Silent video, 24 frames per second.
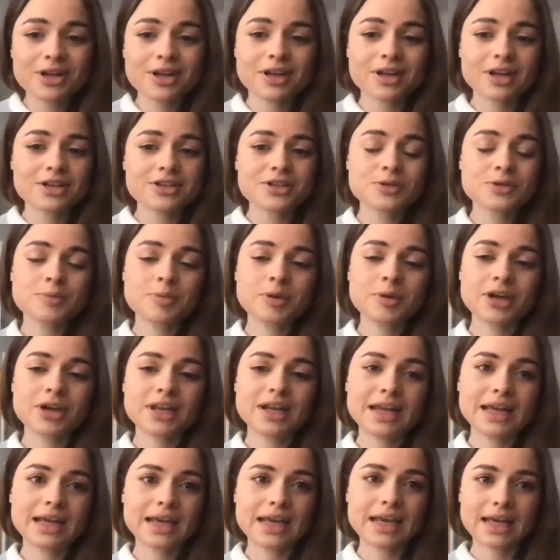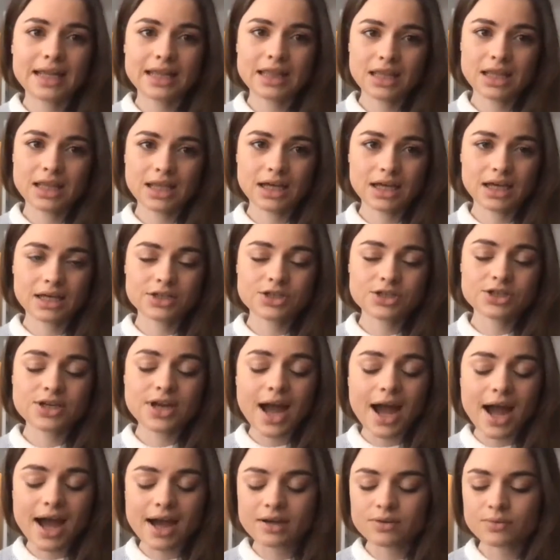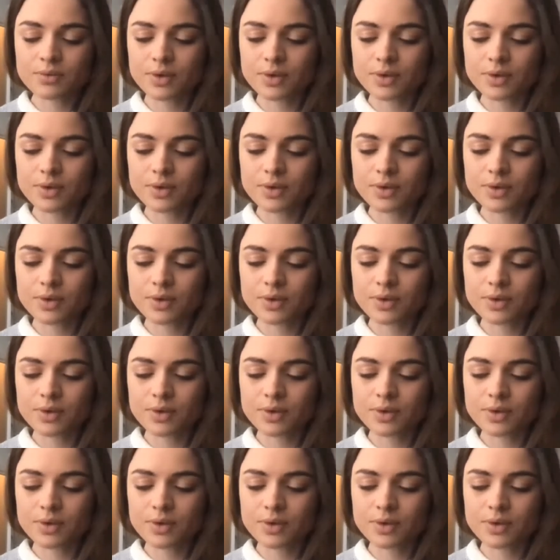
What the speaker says: and I just put a link in the chat